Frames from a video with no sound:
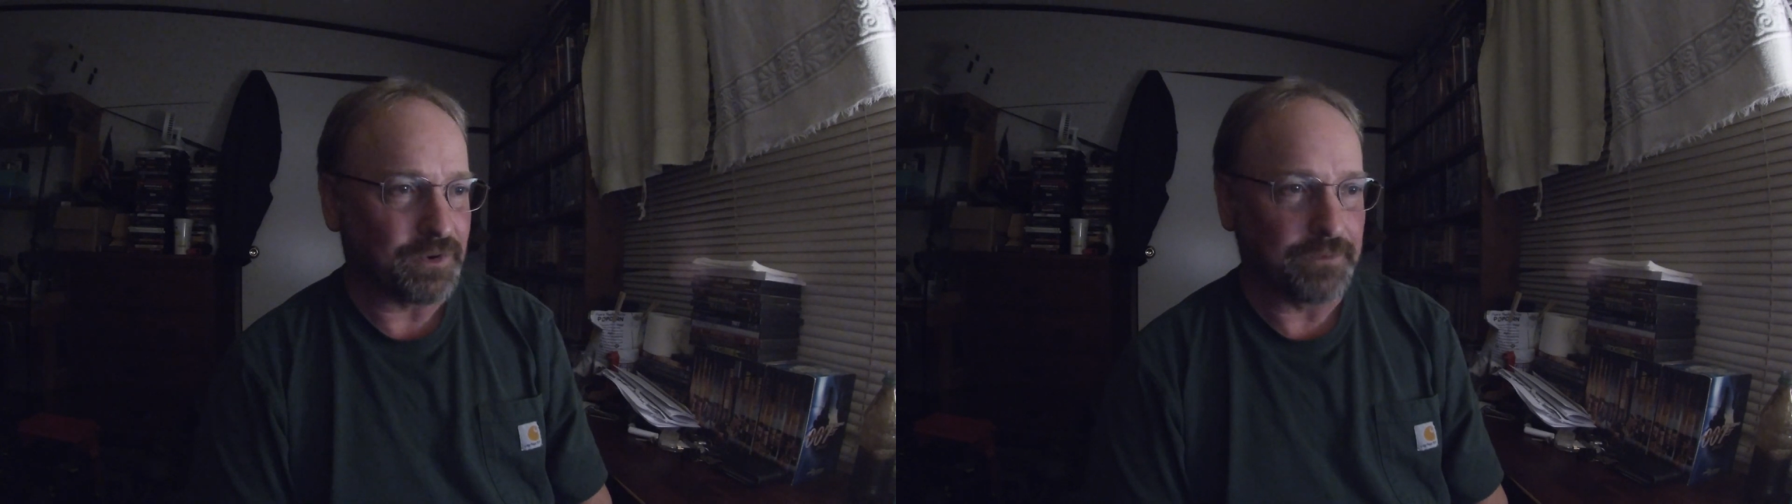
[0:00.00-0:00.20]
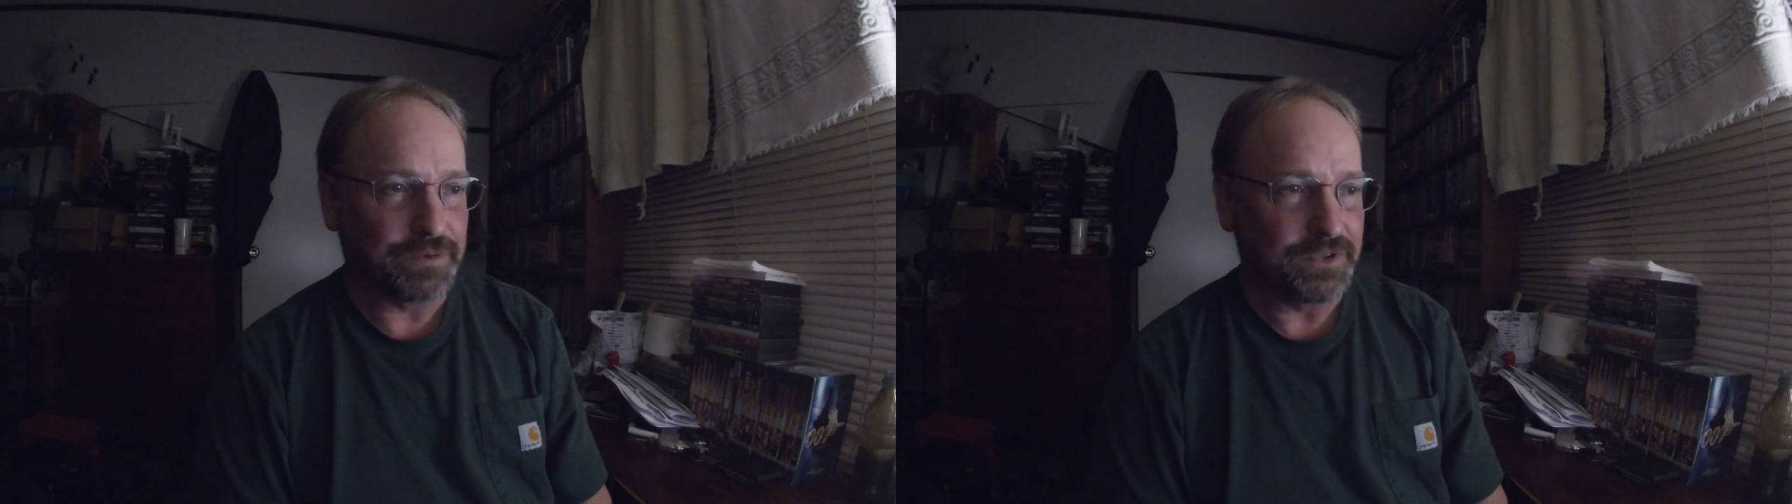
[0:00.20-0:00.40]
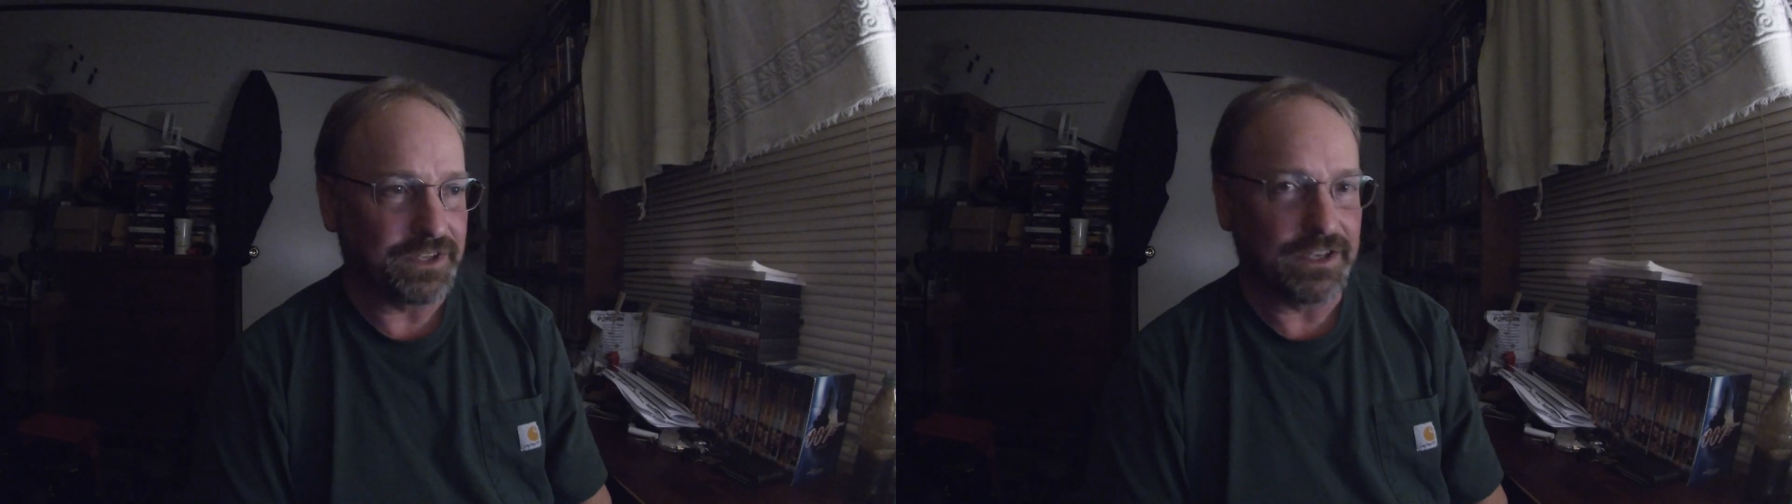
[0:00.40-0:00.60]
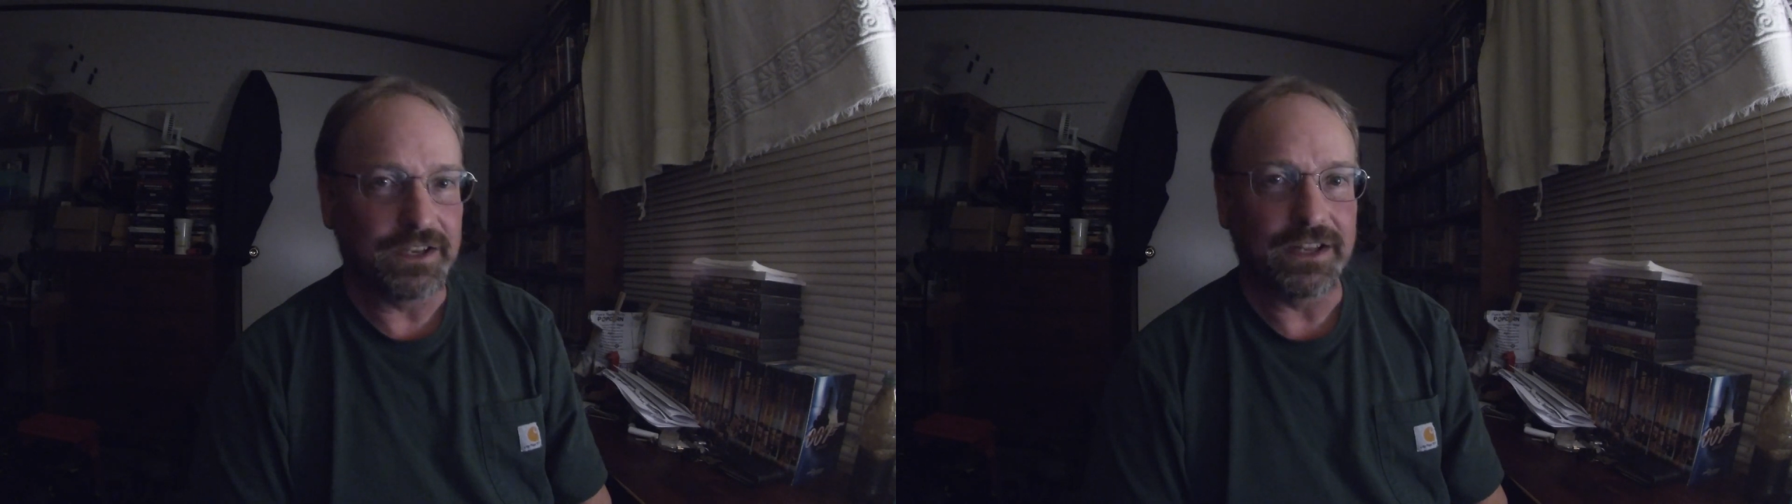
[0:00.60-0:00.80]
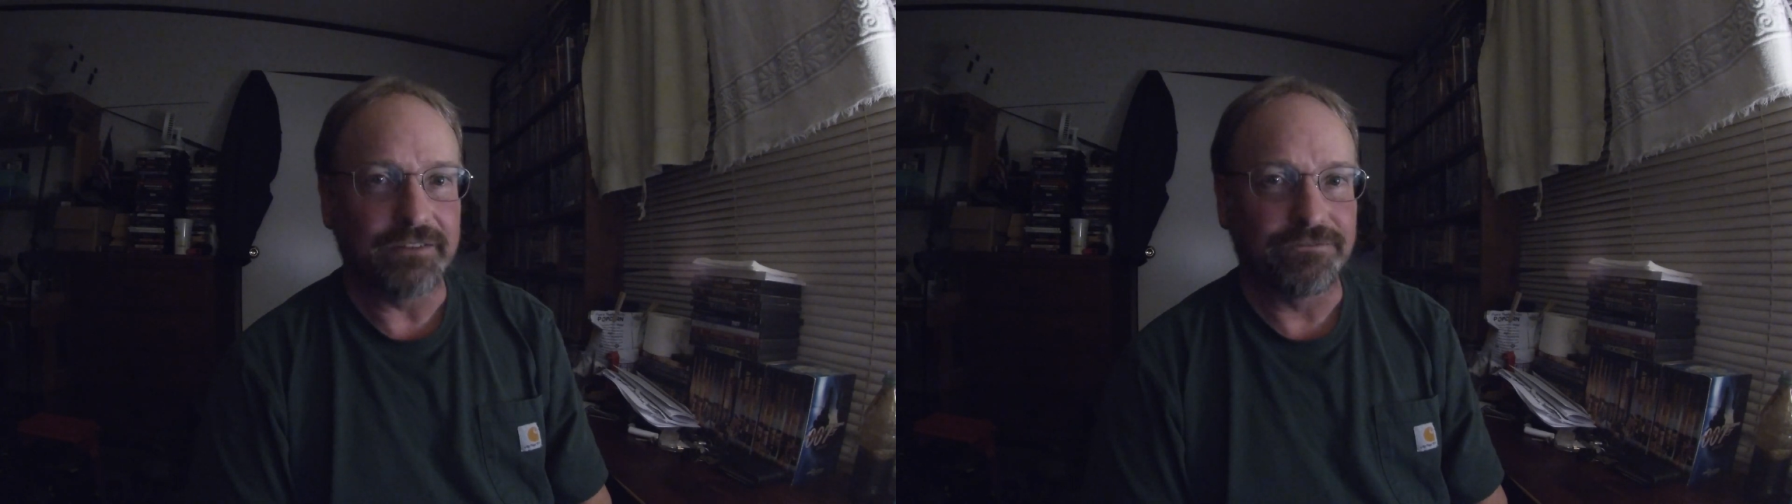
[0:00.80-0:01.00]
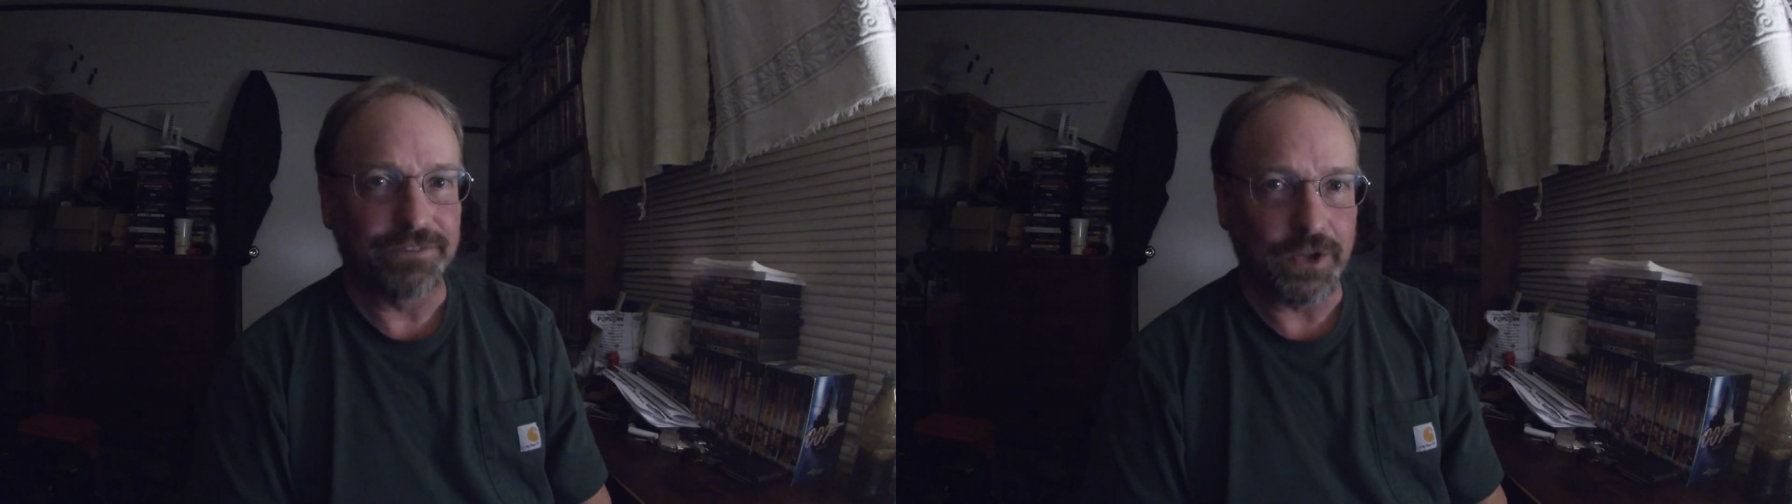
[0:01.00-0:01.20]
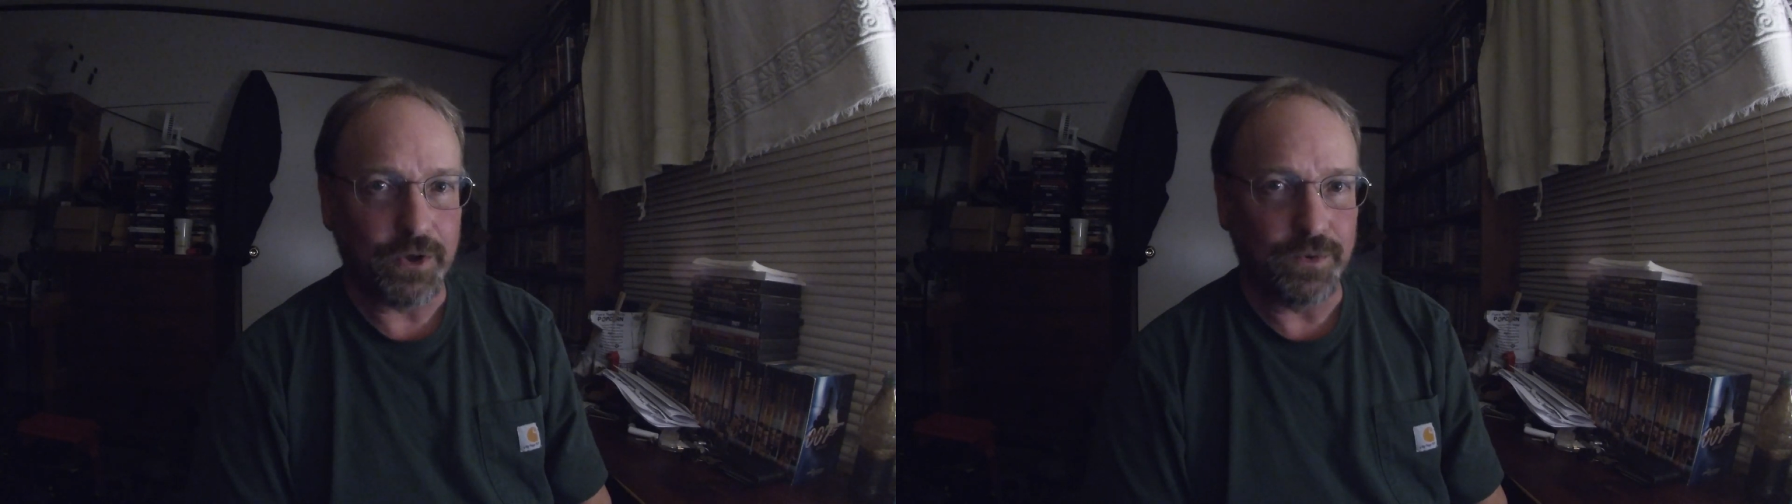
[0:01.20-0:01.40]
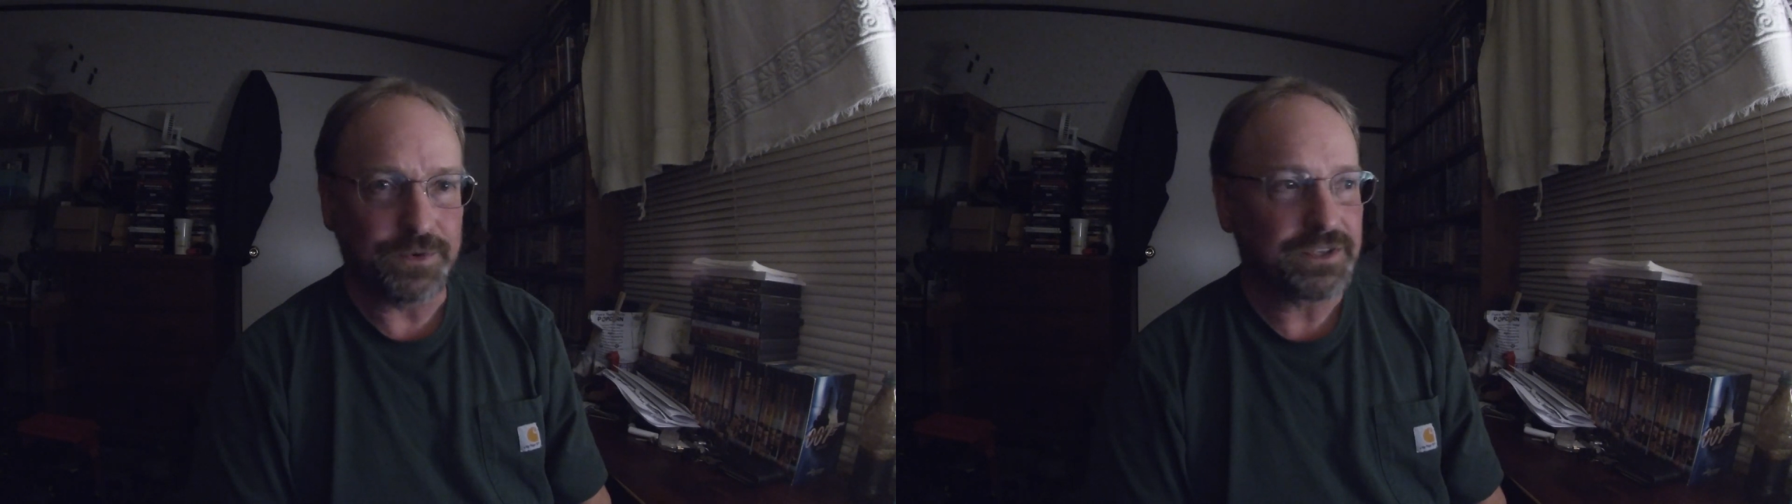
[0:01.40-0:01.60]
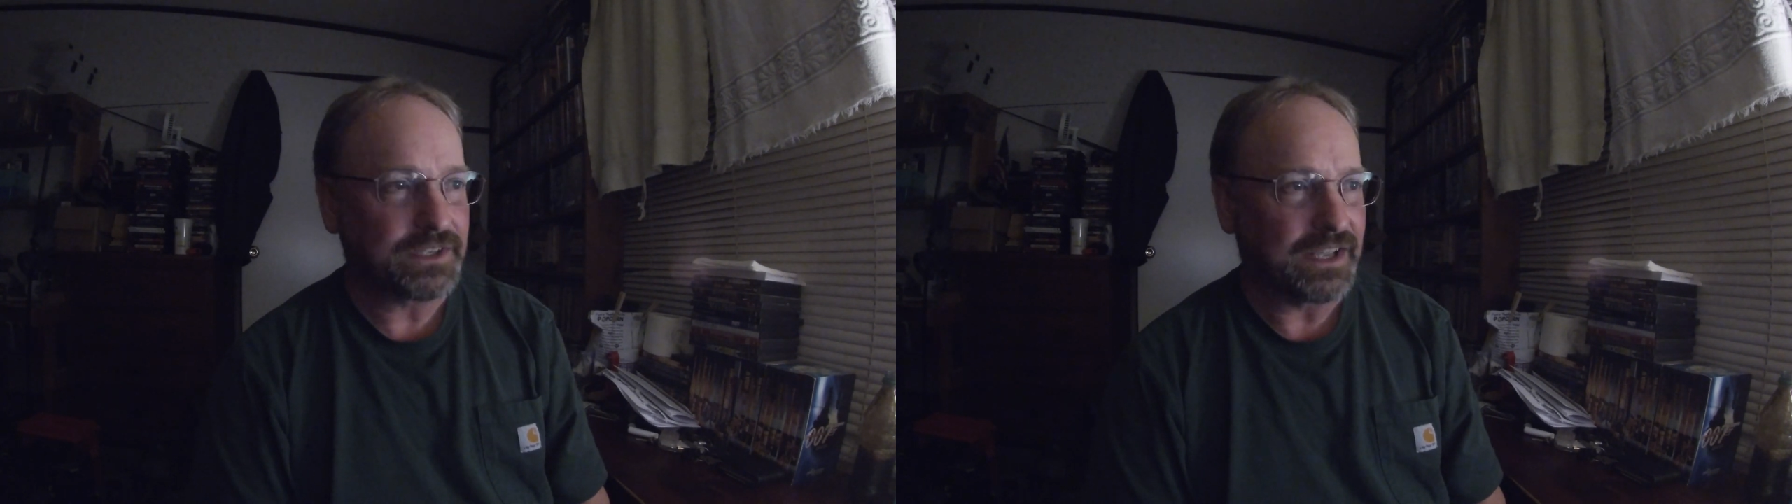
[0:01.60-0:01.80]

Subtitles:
going to put in and float,